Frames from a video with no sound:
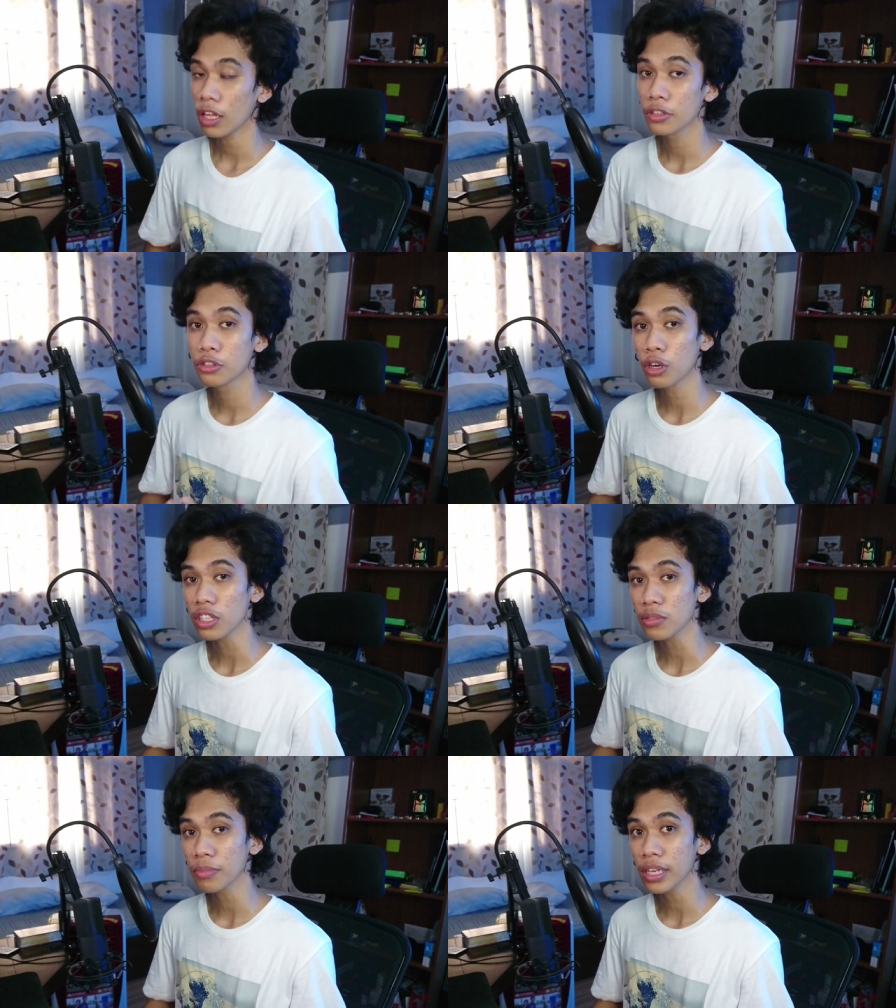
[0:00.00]
And
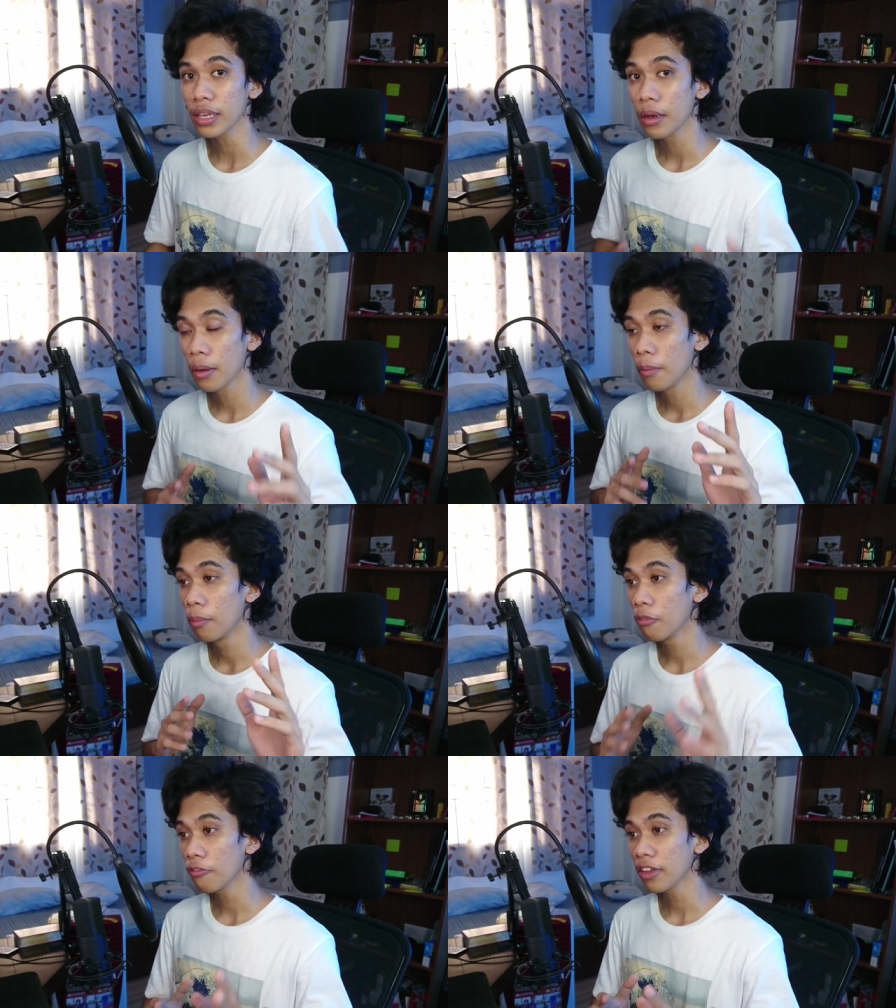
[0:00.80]
trust me,
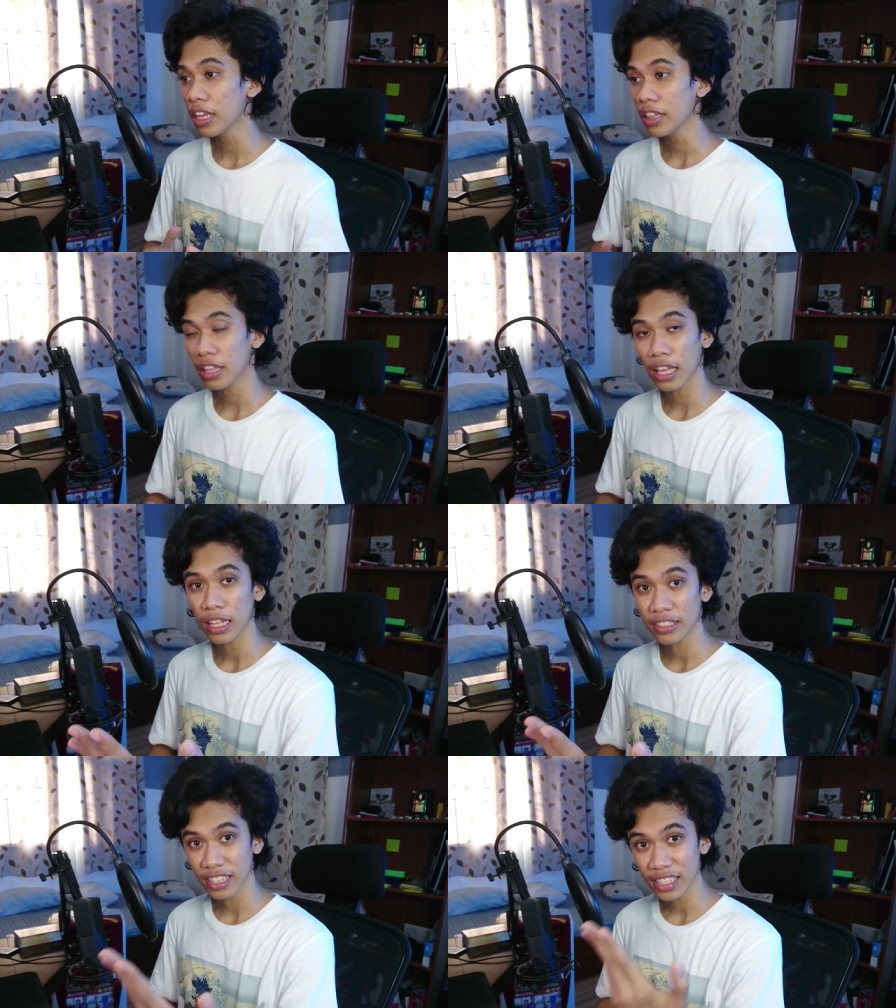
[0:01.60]
moving it
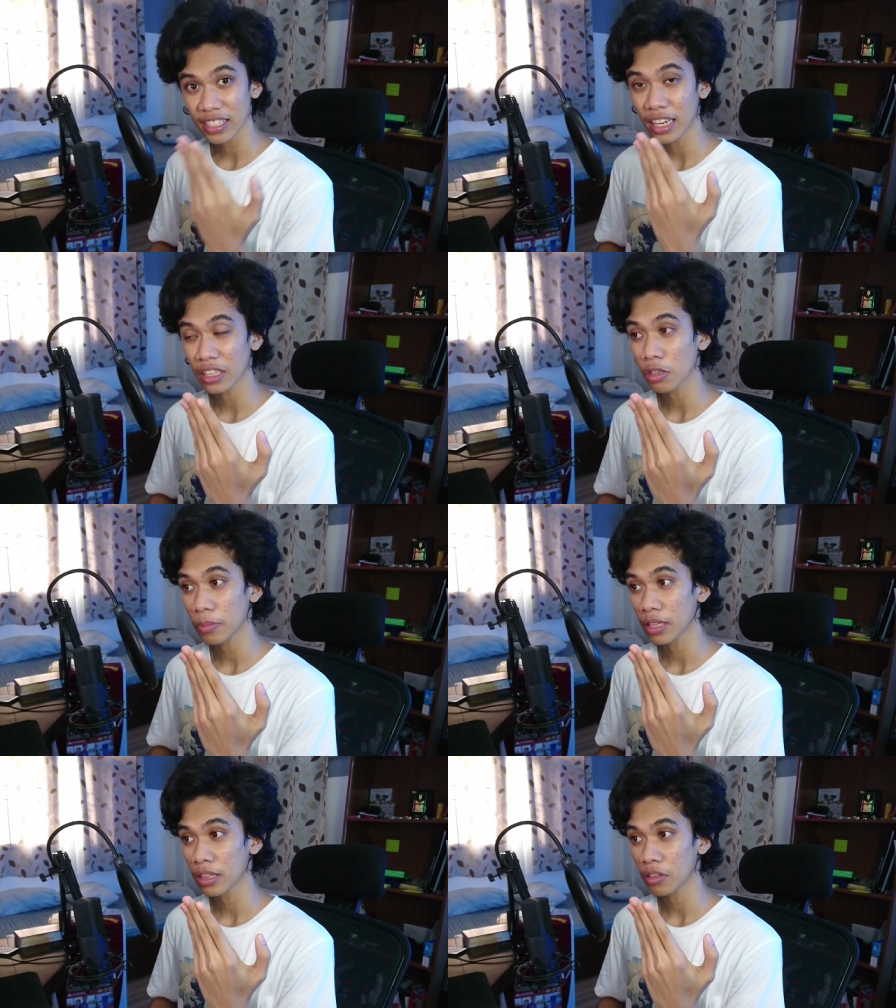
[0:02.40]
just a little
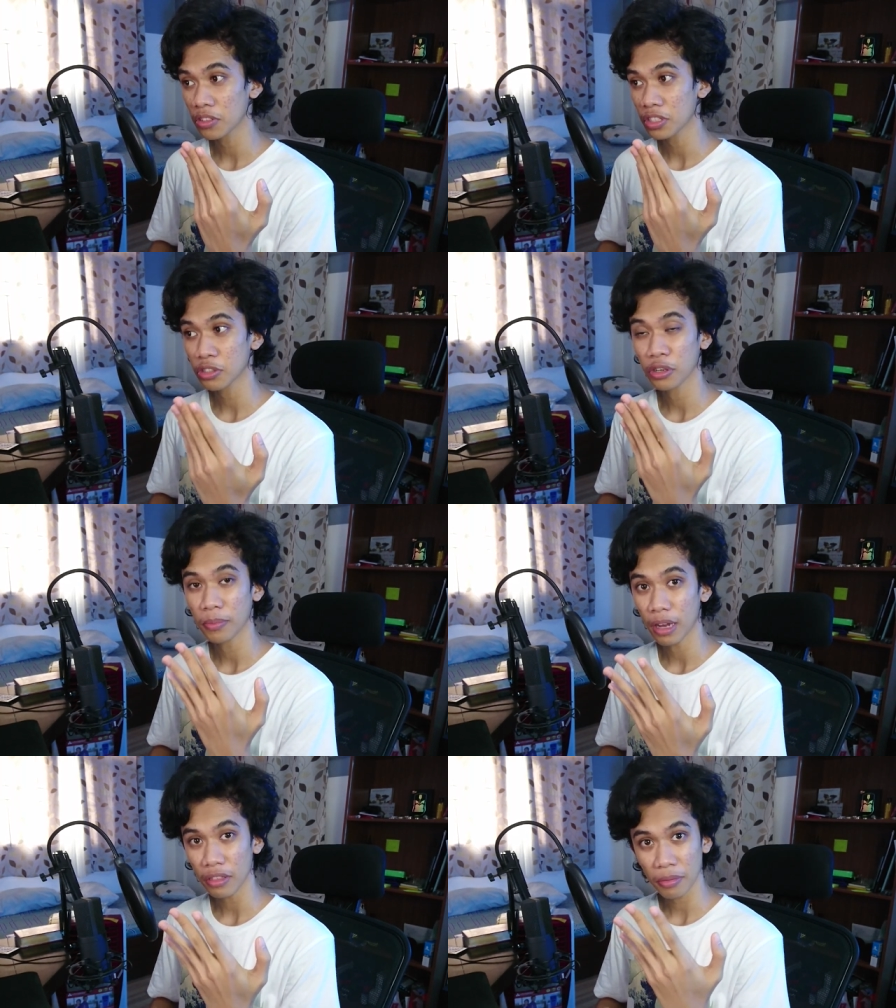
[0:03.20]
bit closer to your
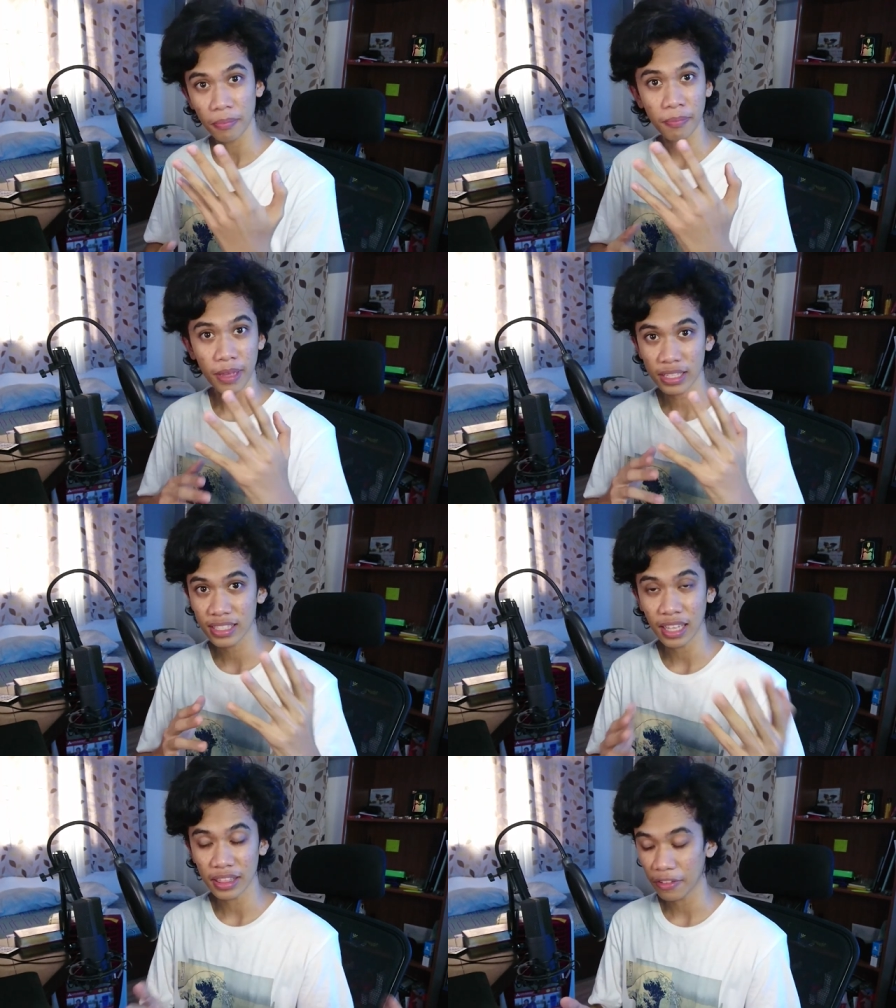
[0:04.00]
mouth
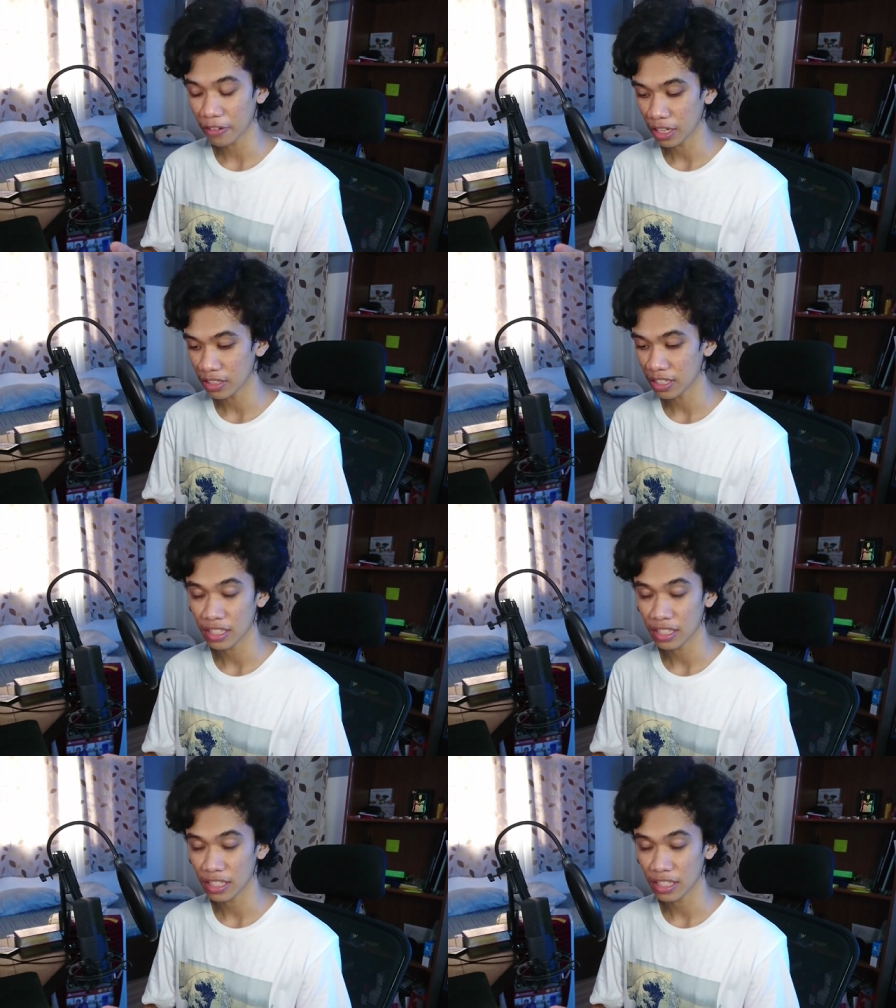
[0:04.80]
makes the difference.